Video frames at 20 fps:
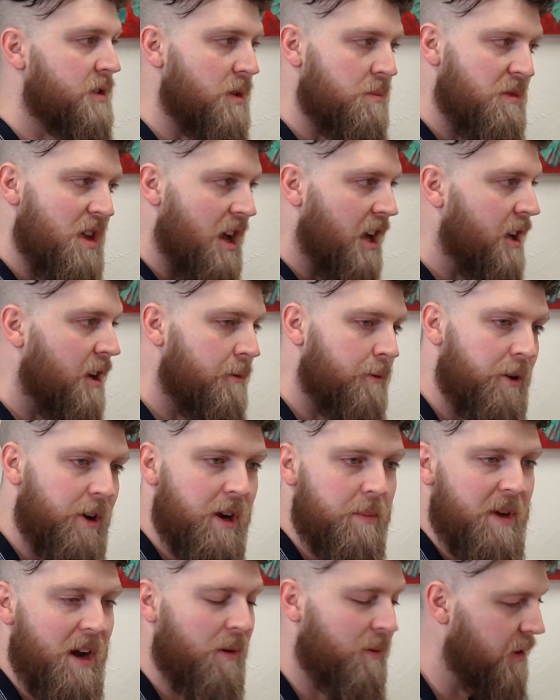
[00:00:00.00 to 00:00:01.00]
So I'm not gonna
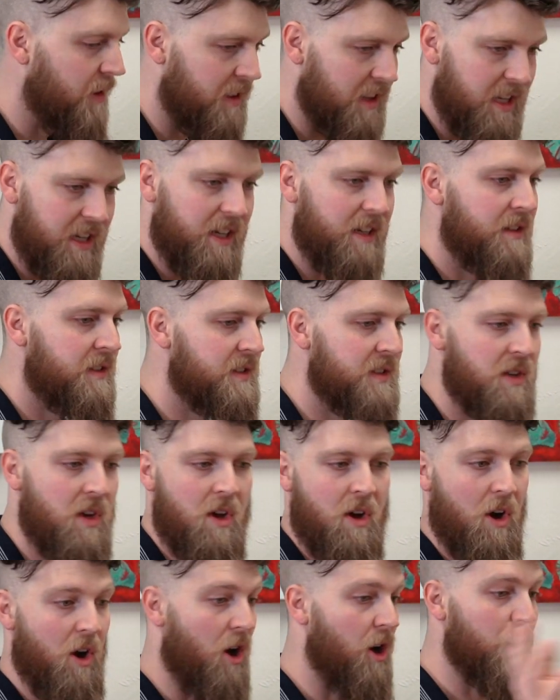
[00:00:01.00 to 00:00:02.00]
worry about when things
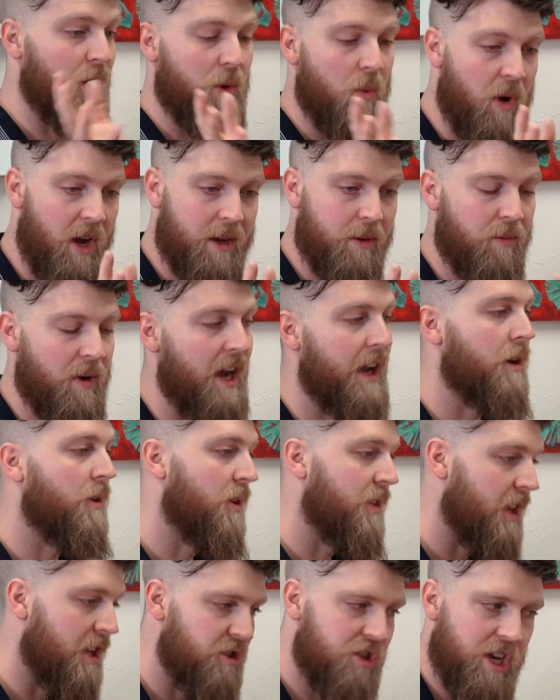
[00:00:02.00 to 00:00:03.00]
aren't quite right
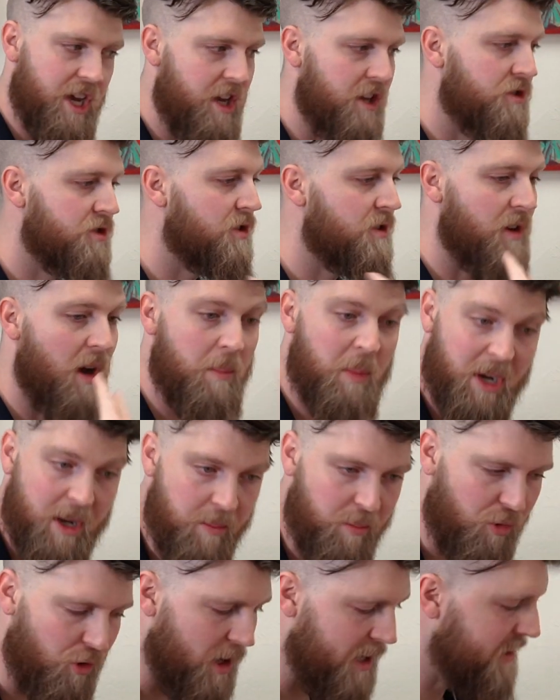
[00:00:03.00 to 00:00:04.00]
or they change. I'm gonna
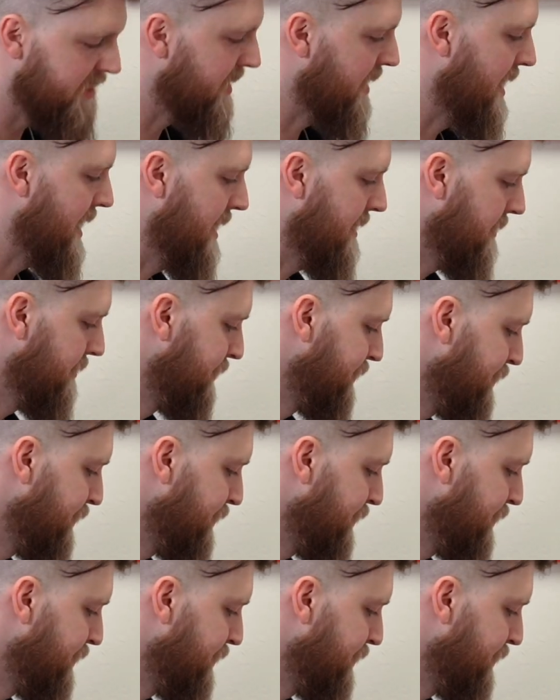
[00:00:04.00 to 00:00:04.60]
embrace that.